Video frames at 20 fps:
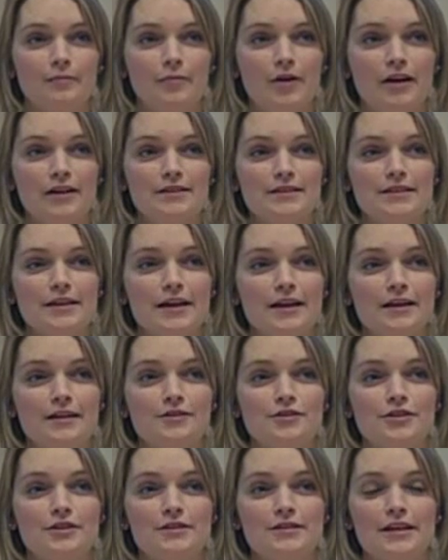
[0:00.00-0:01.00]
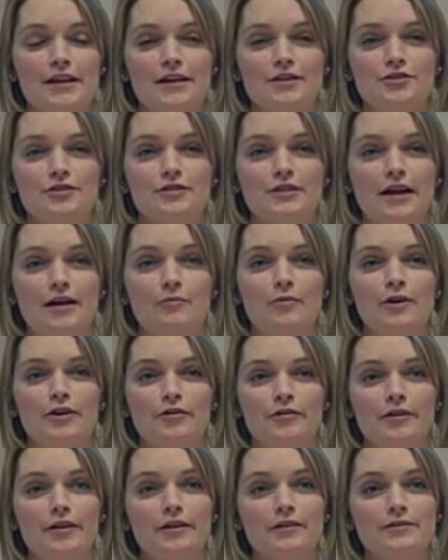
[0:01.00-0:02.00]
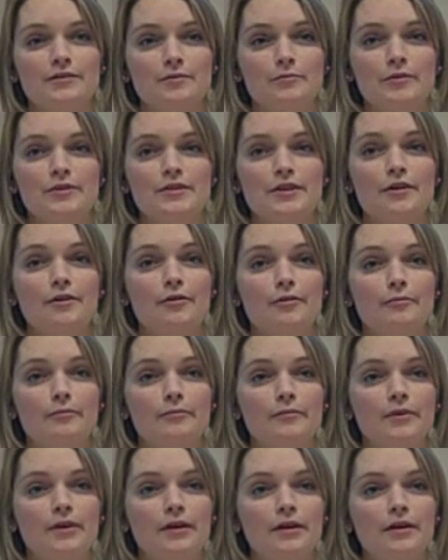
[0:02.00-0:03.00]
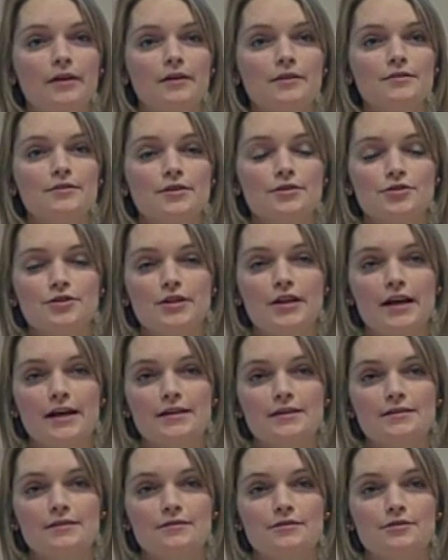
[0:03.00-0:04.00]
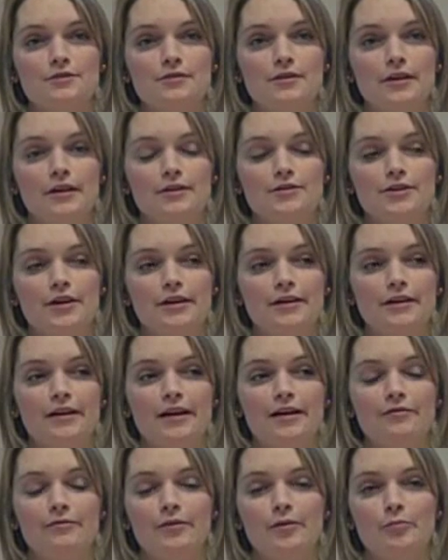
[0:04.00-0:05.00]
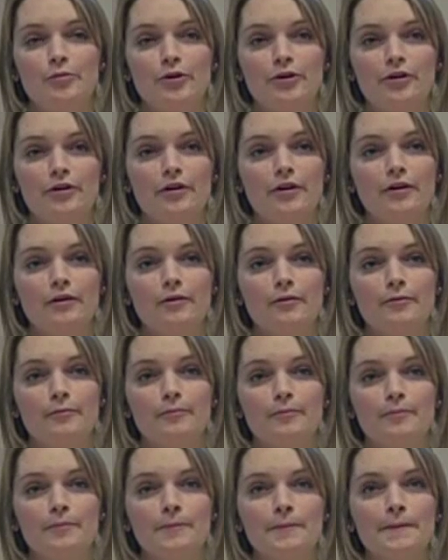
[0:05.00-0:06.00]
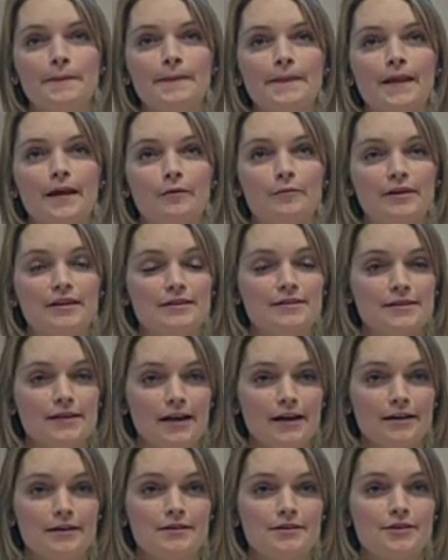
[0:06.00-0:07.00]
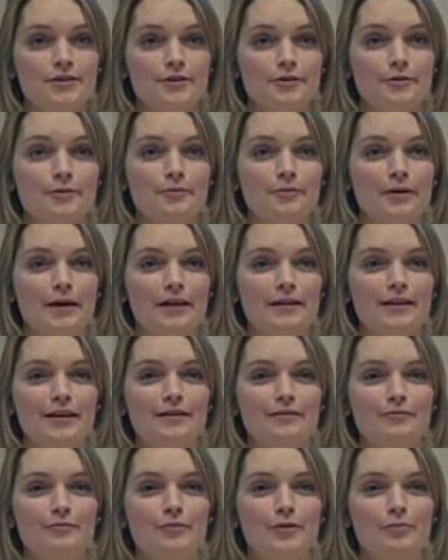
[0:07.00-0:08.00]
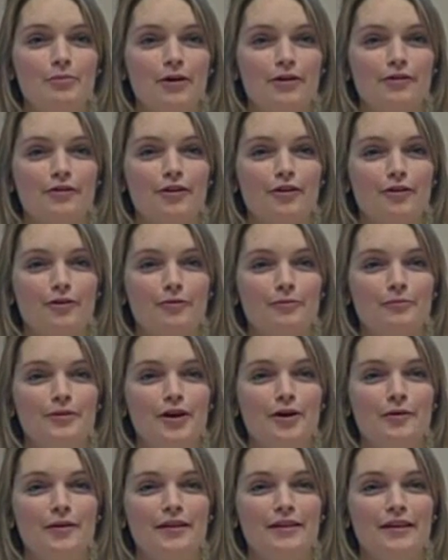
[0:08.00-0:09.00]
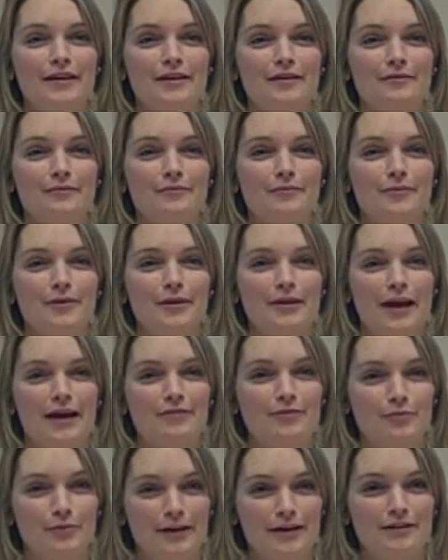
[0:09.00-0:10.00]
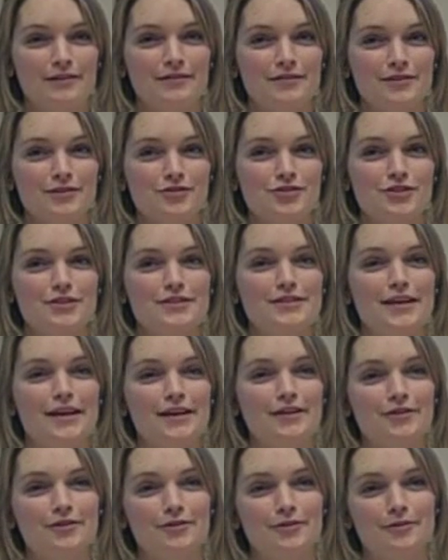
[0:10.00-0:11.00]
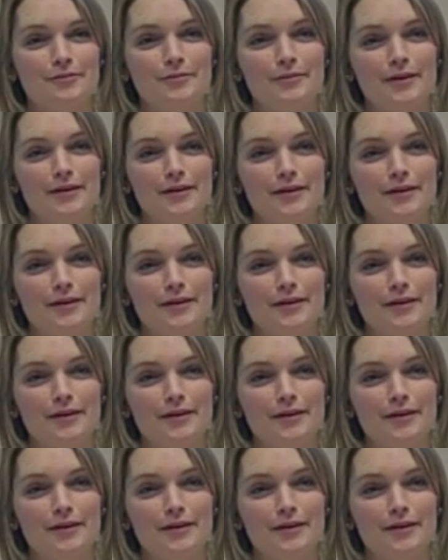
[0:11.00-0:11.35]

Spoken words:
on site. She said, I want her in someone's home. So she asked John and I if we'd bring her home, and we decided to, and then we brought her home knowing that we'd have to wait until she signed her